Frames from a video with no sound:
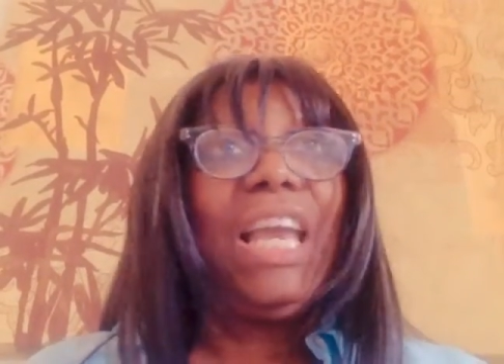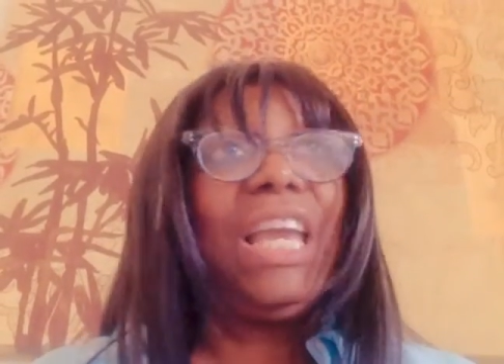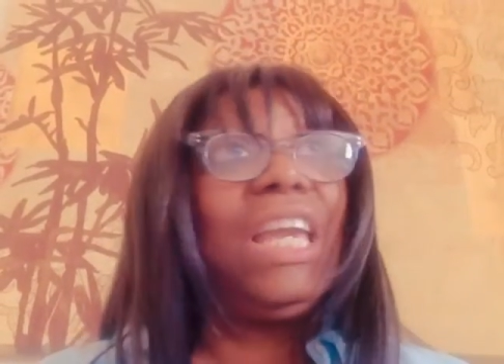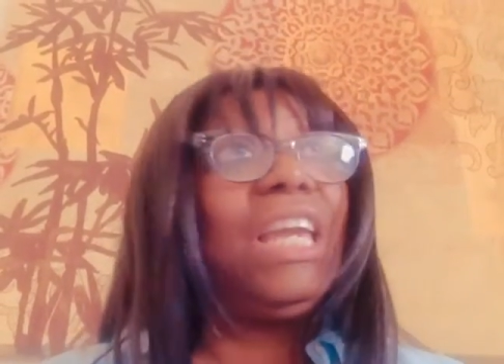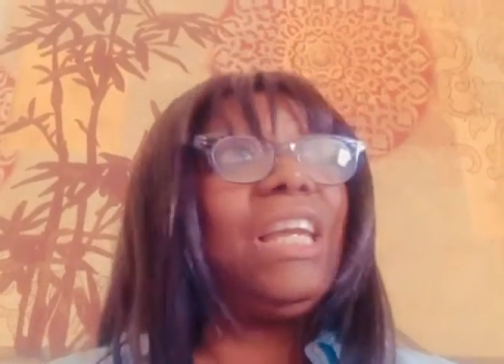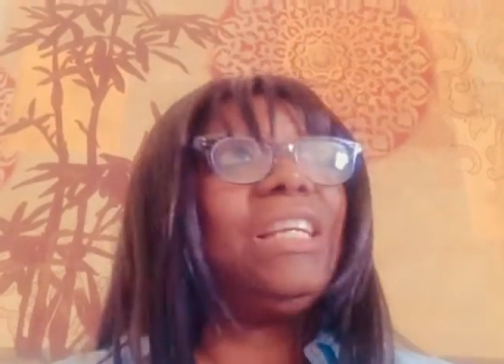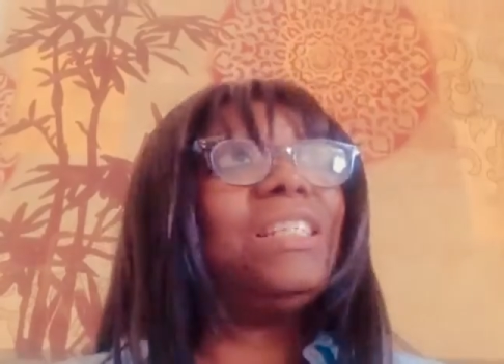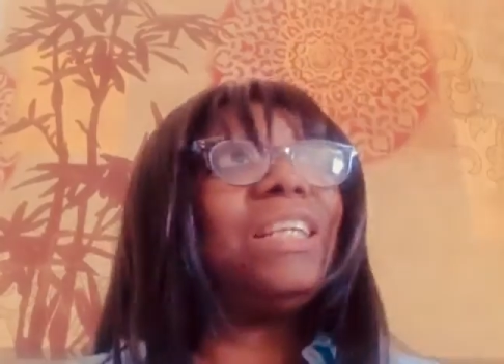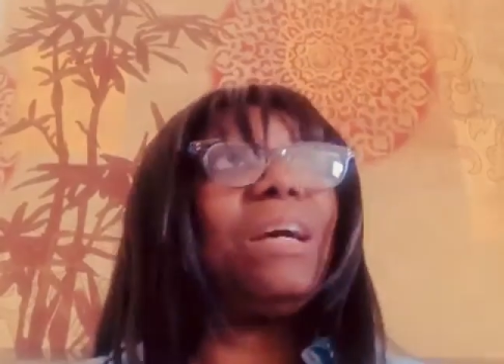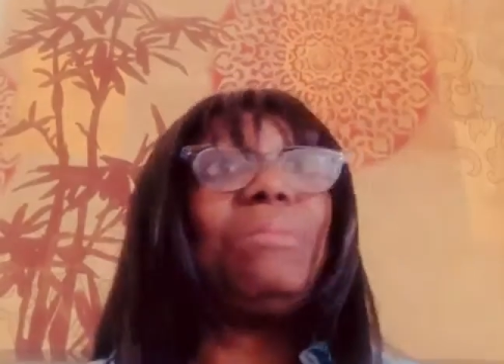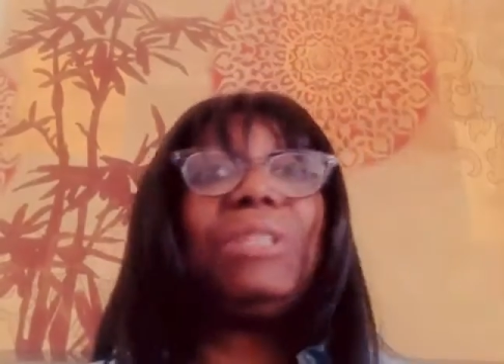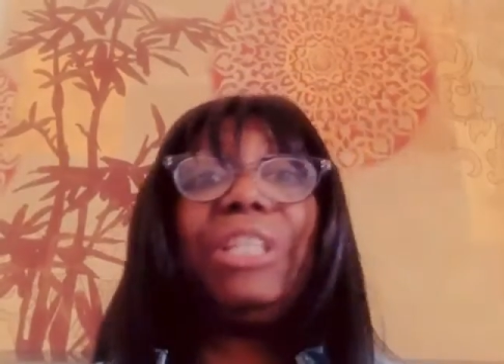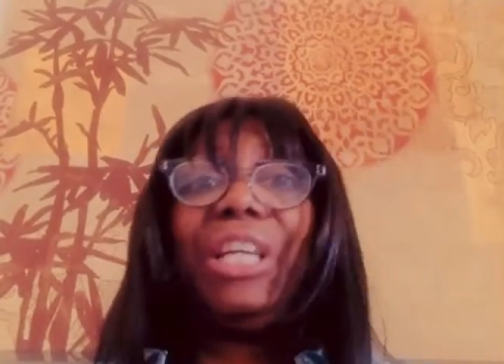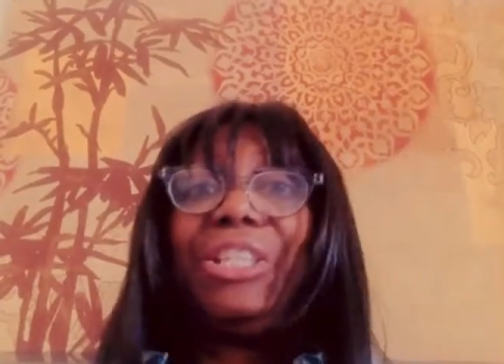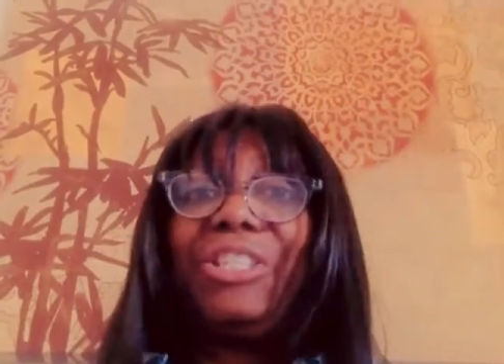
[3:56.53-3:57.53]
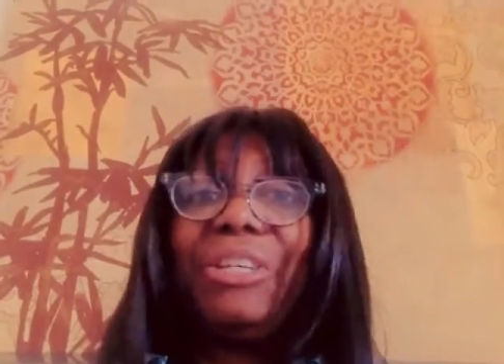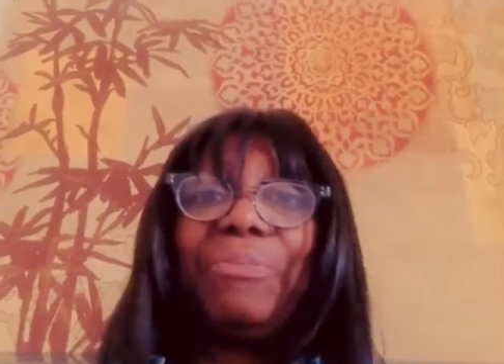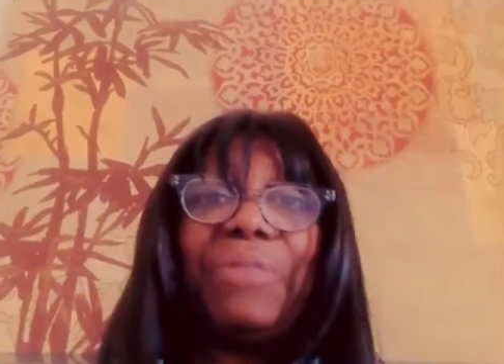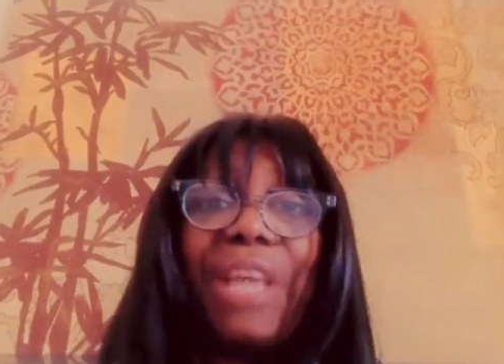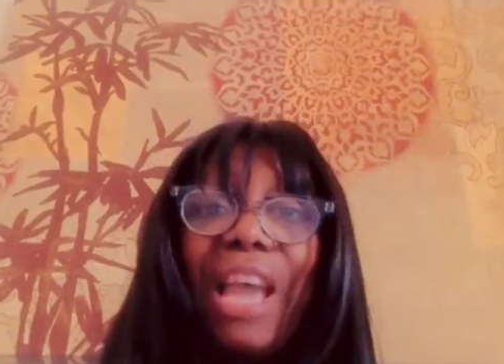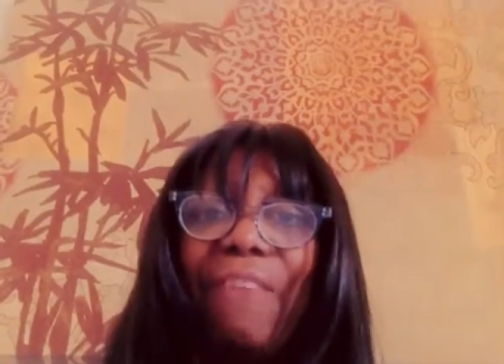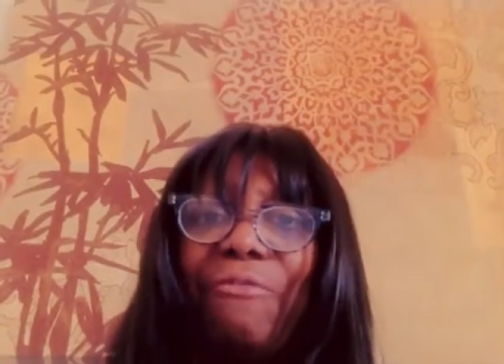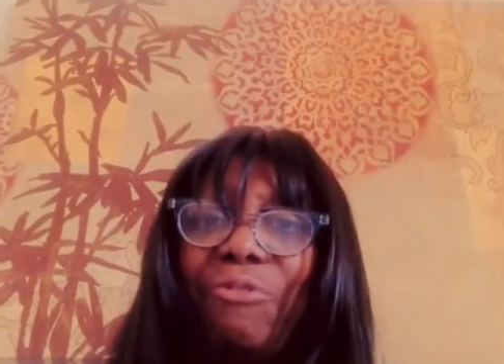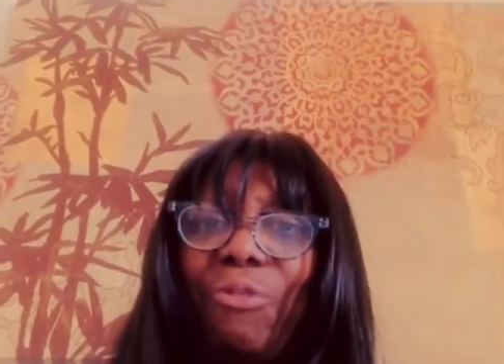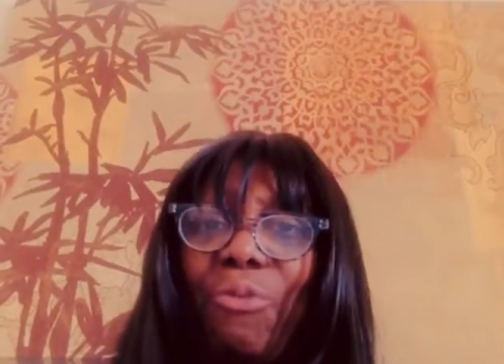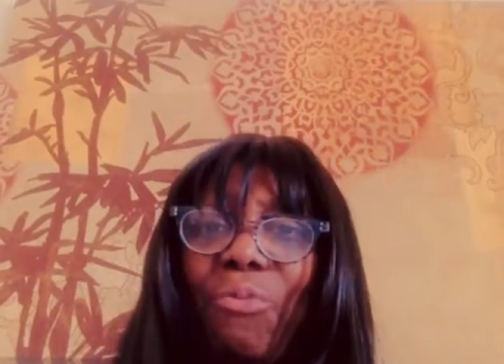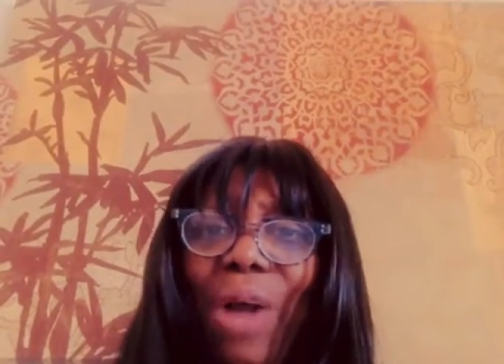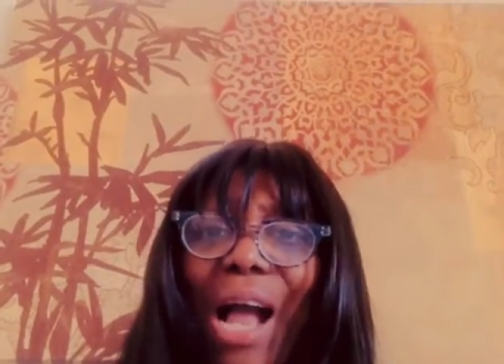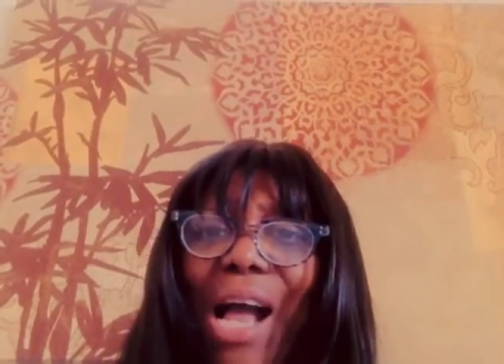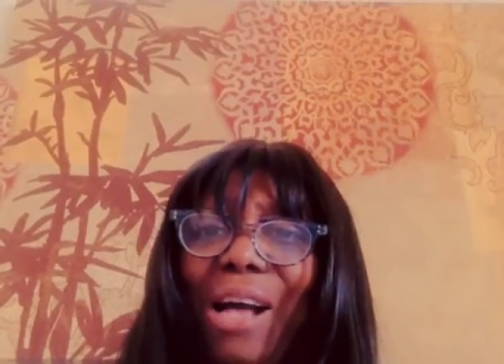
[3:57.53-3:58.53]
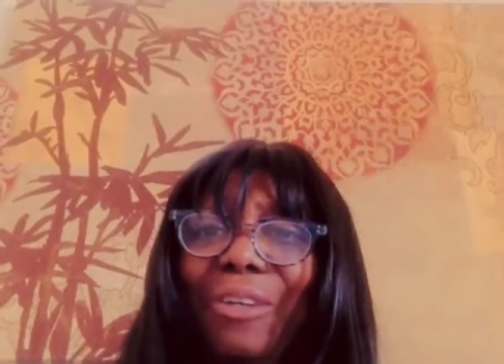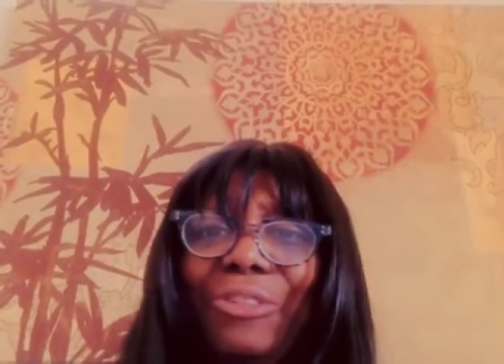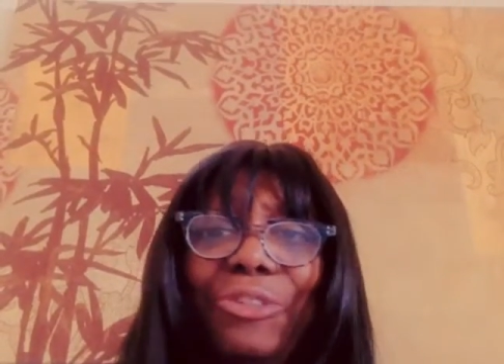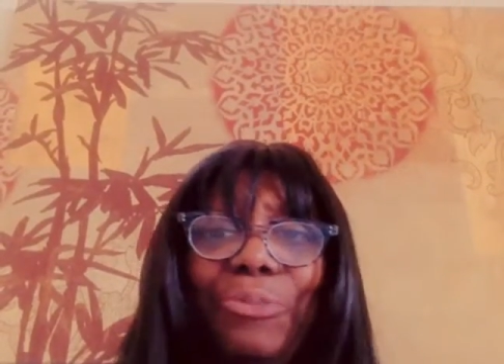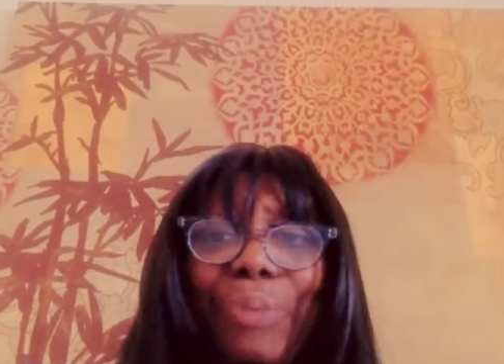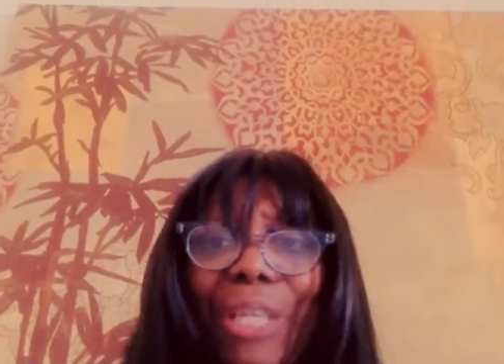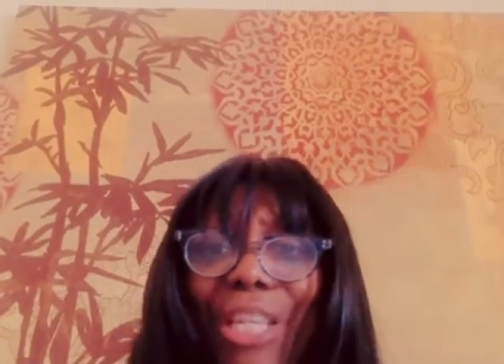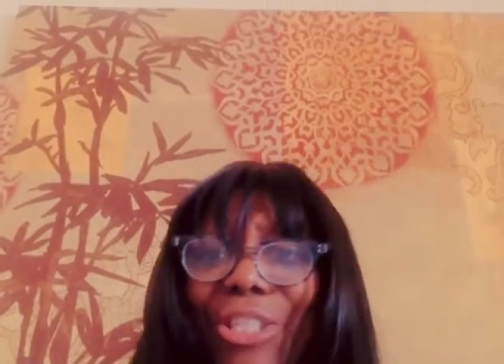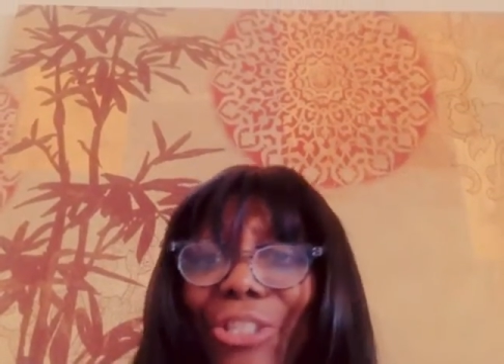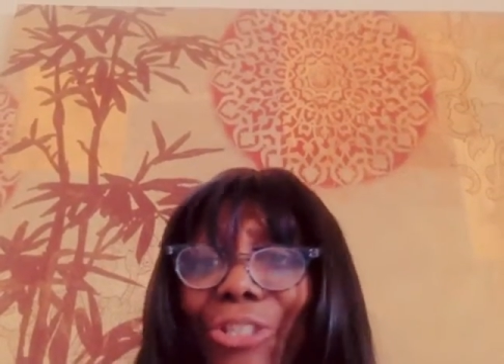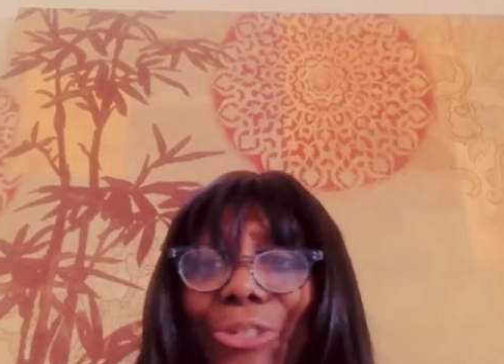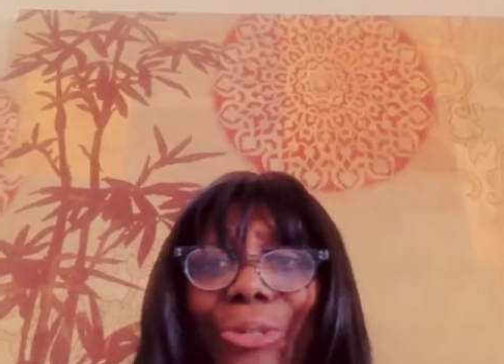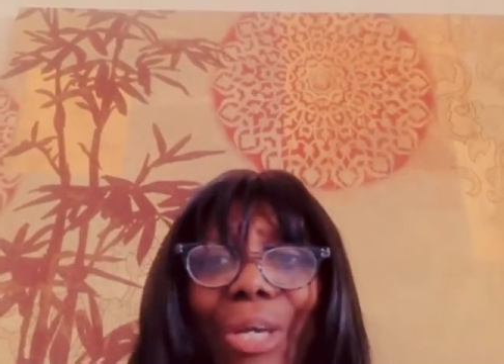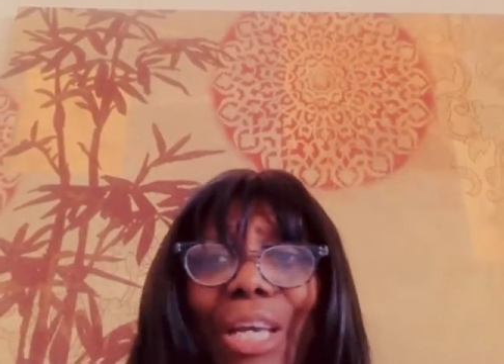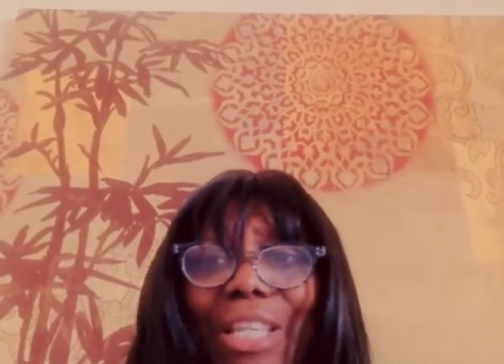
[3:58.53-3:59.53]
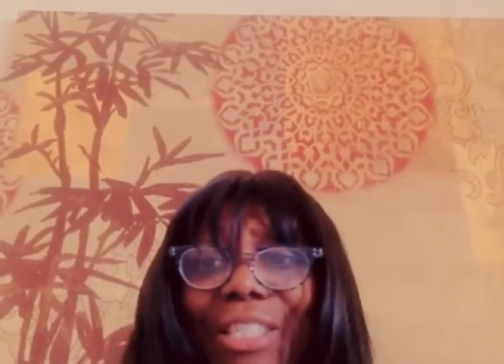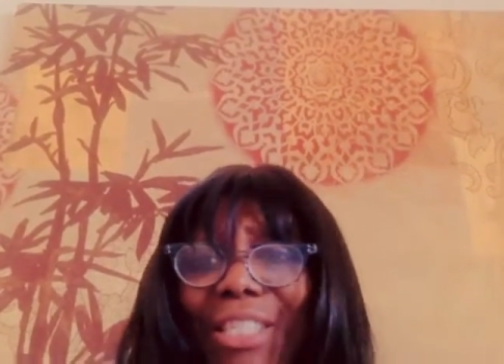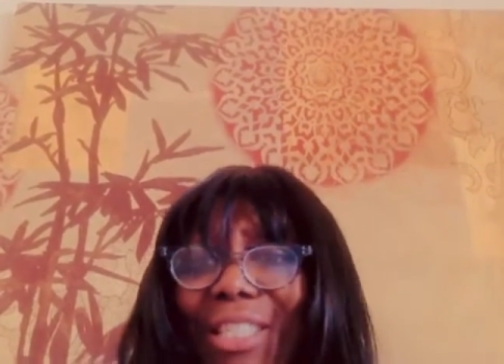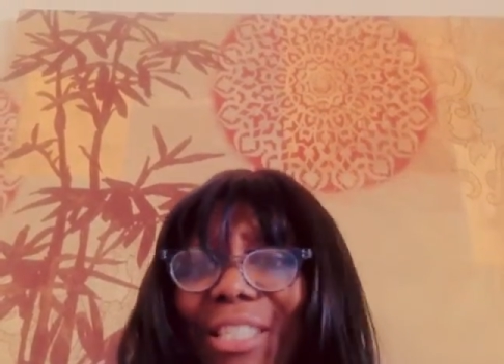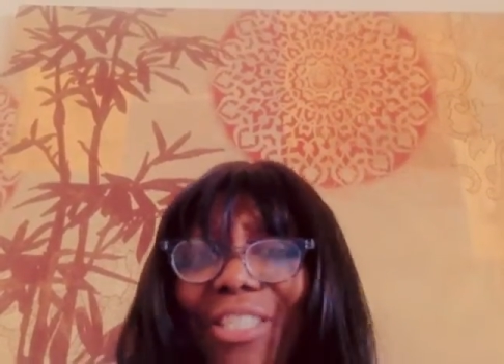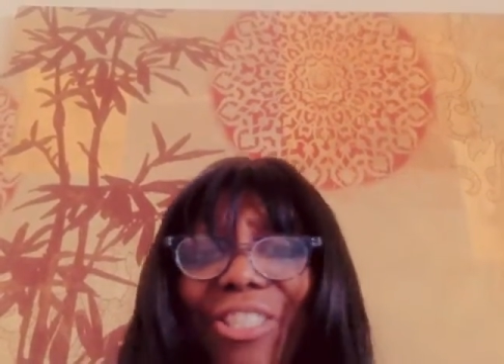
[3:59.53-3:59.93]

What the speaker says: And I'm going to tell you something. After a while, you begin to see the